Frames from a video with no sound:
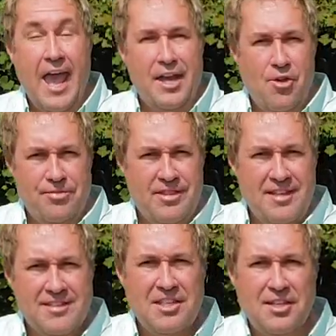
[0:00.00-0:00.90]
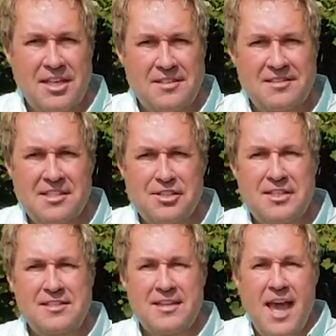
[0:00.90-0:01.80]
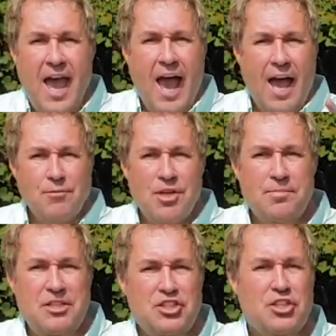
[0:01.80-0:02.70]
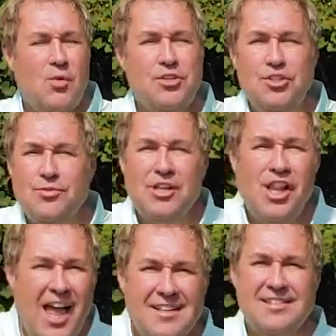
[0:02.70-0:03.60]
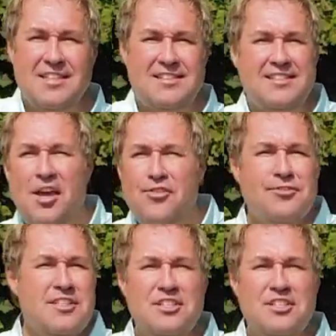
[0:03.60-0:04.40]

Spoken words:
And on this cooking series, I'm going to be showing you classic Southern